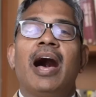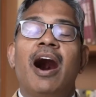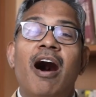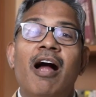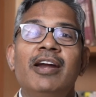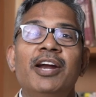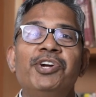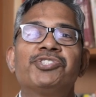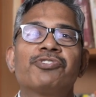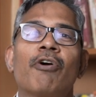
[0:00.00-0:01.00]

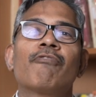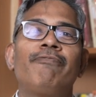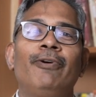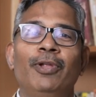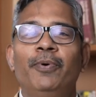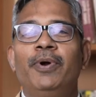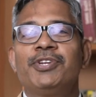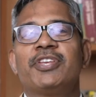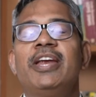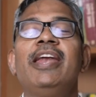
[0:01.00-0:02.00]
ardent stock
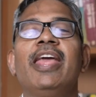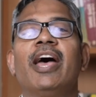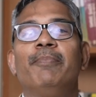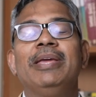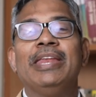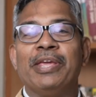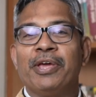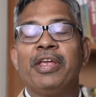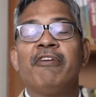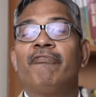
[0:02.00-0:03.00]
followers in India have been
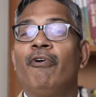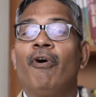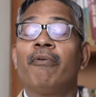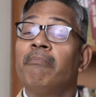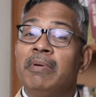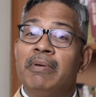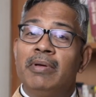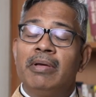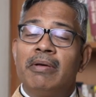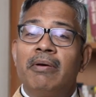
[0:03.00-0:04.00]
hearing for
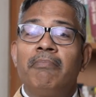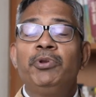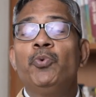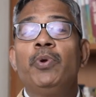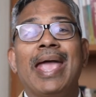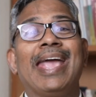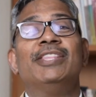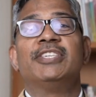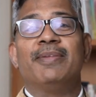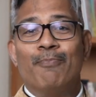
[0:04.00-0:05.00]
2
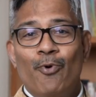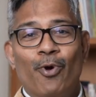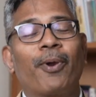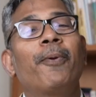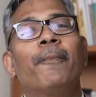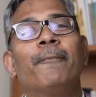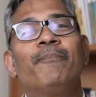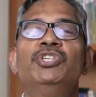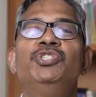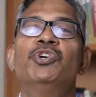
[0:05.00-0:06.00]
decades and more.
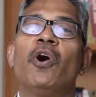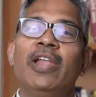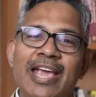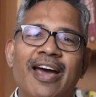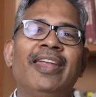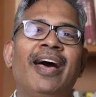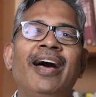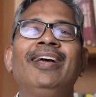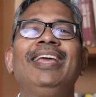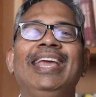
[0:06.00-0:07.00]
Dolly
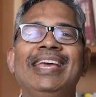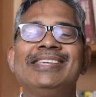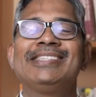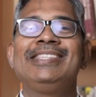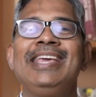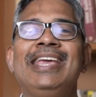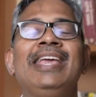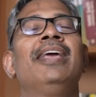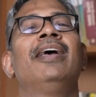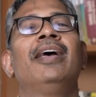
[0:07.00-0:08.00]
Khanna is
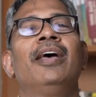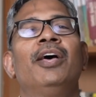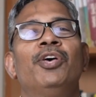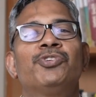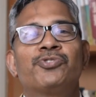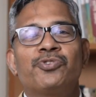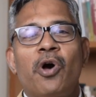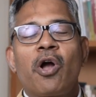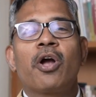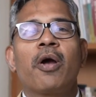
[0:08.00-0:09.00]
the
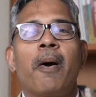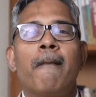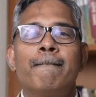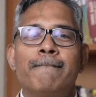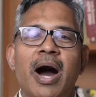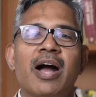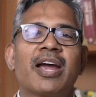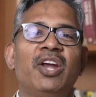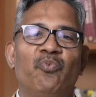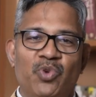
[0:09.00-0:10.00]
stock
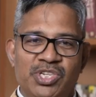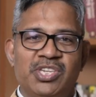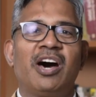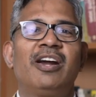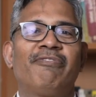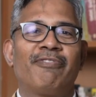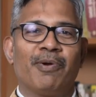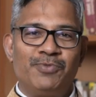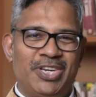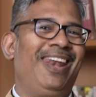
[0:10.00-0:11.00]
market wizard
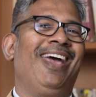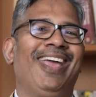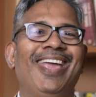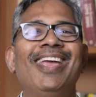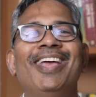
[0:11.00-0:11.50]
from Chennai